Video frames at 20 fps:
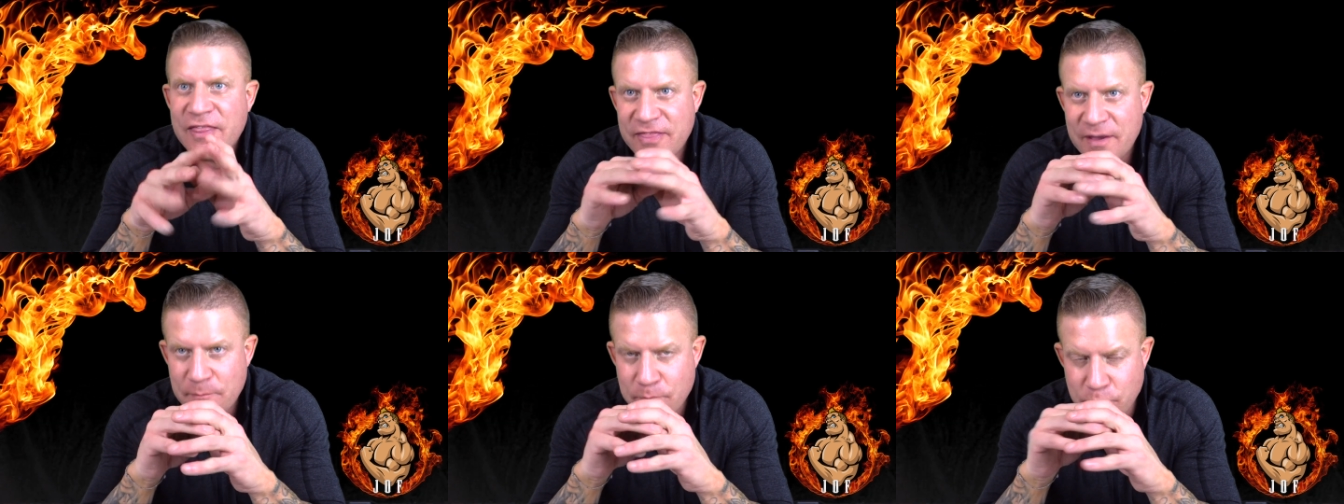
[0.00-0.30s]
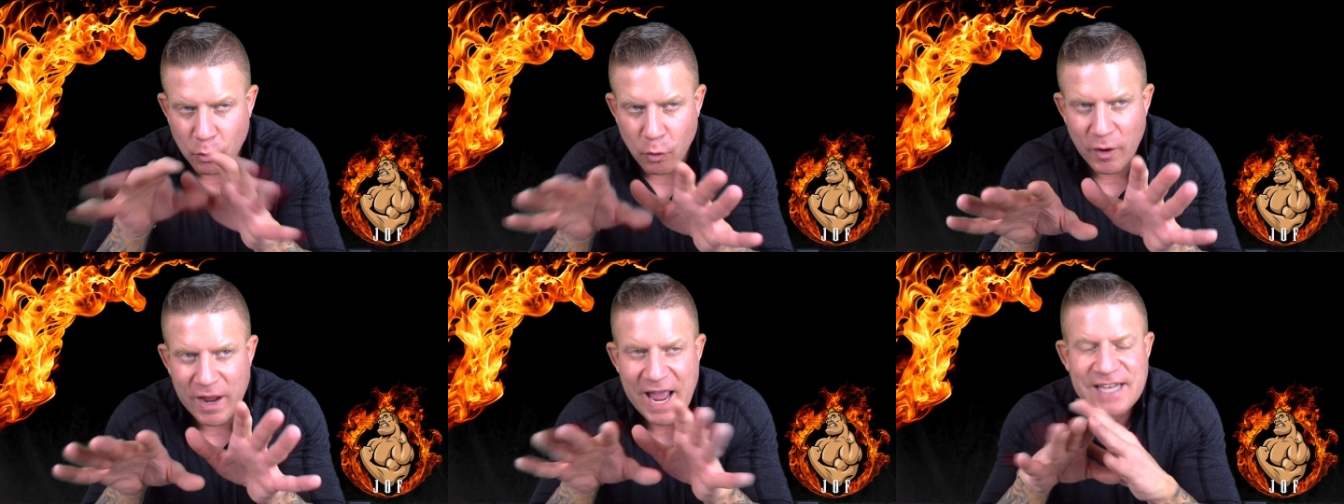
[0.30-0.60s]
the
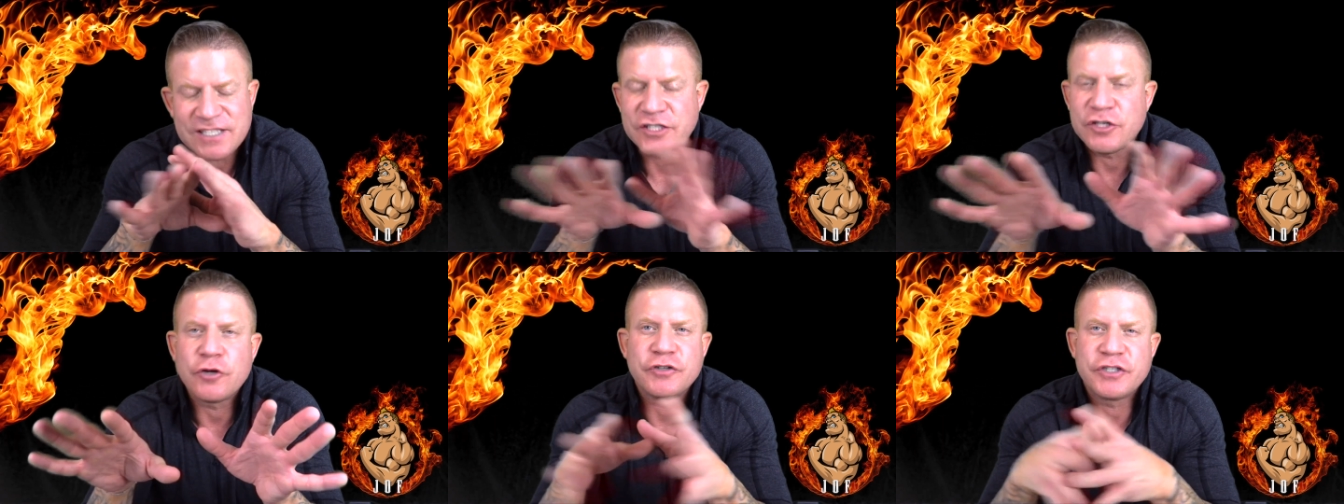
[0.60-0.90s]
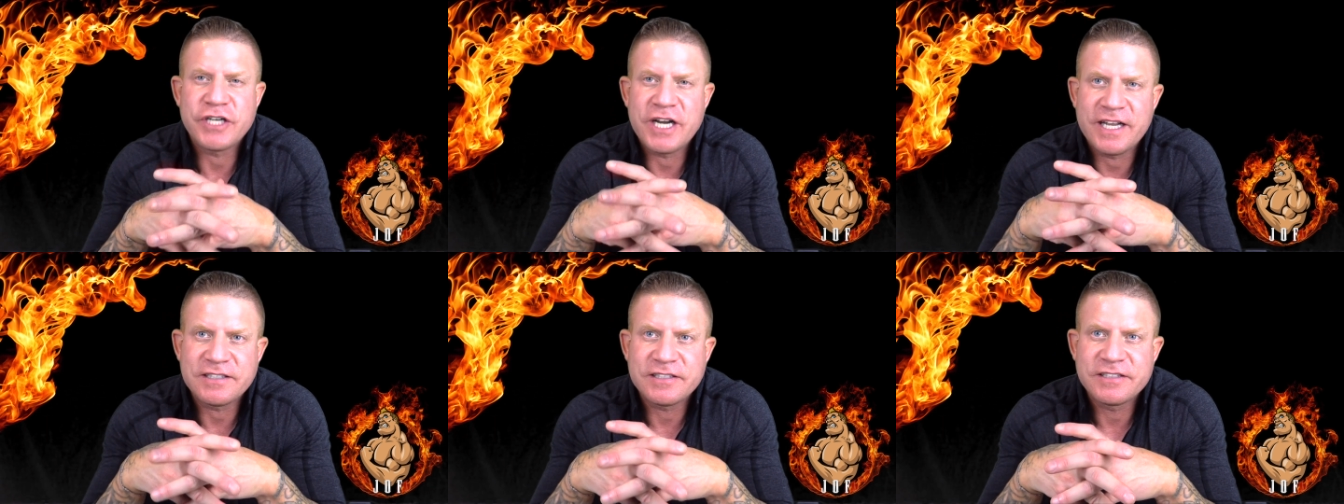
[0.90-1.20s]
boy has no
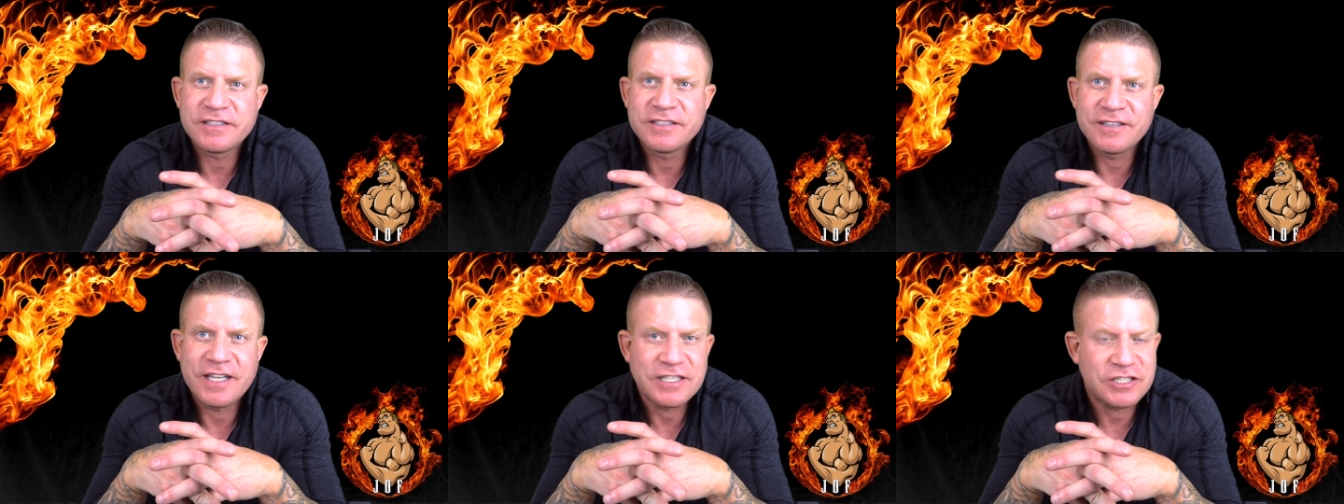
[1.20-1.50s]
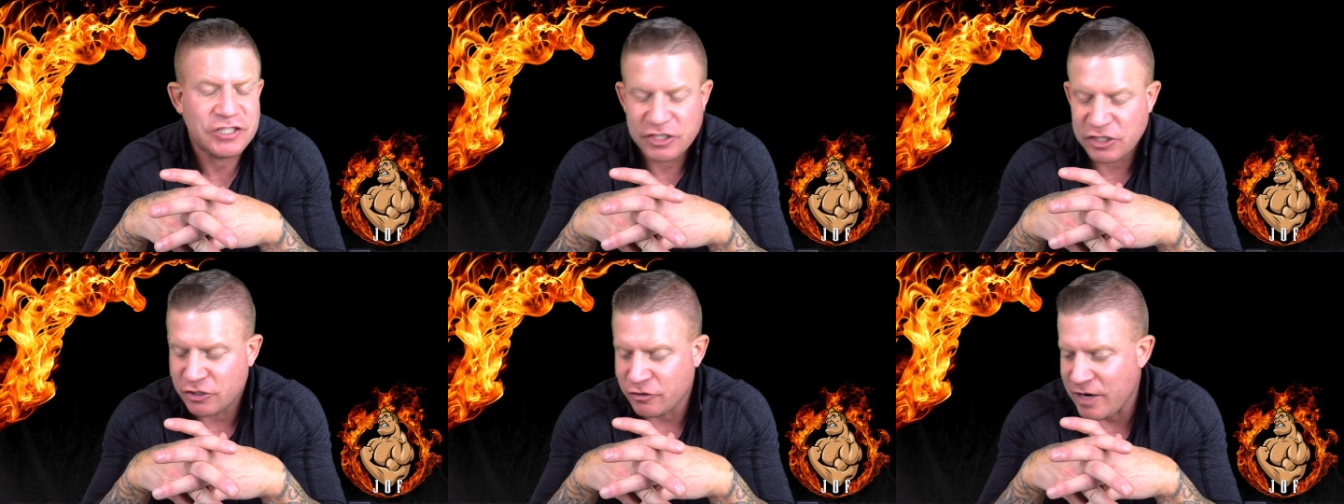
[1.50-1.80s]
chance. Like,
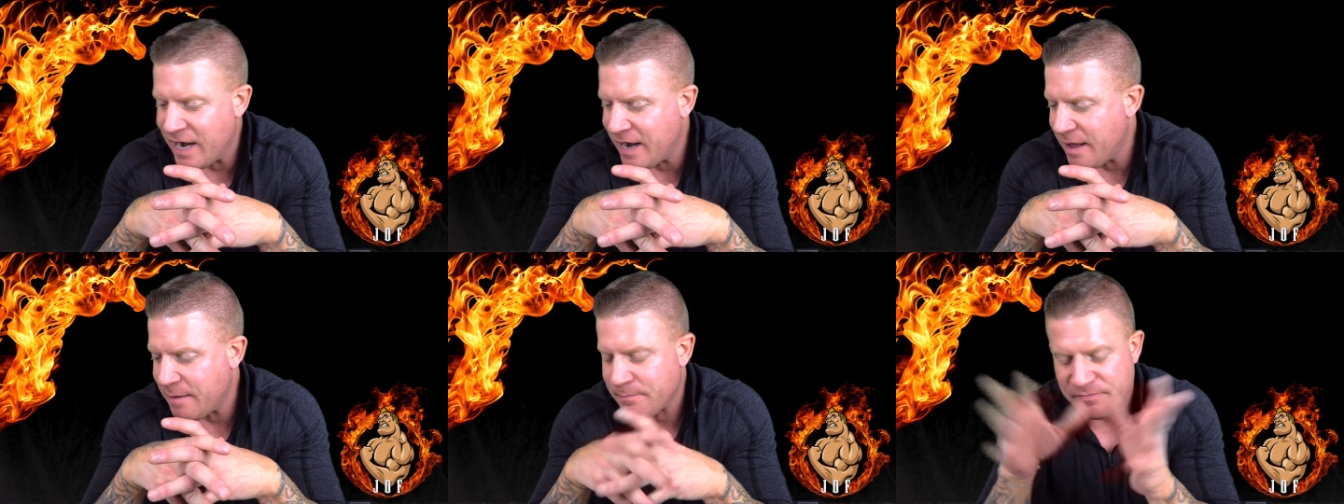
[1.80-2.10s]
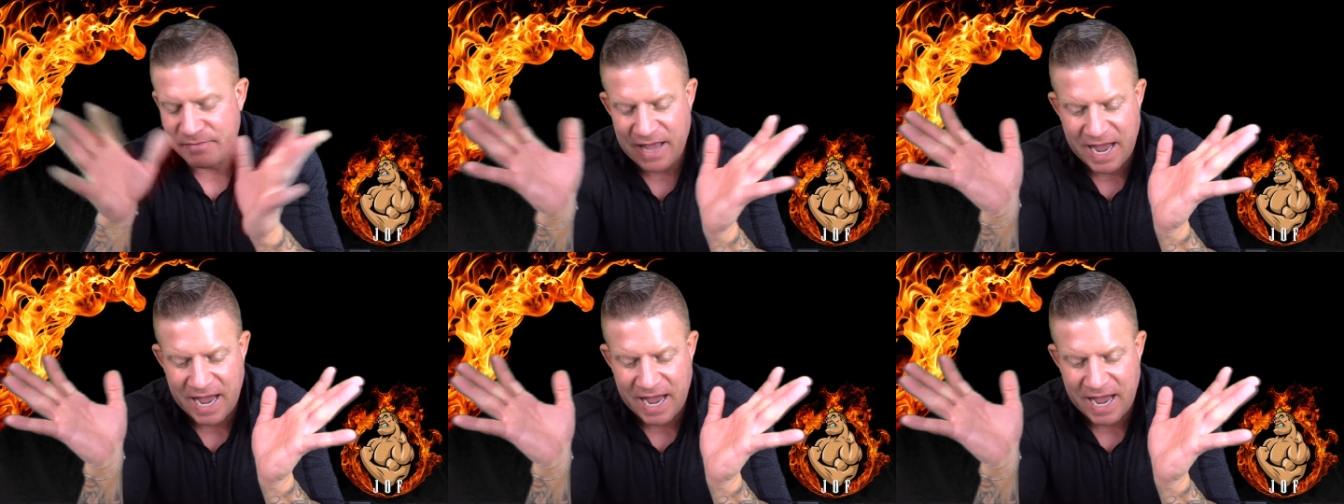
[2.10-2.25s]
just straight up,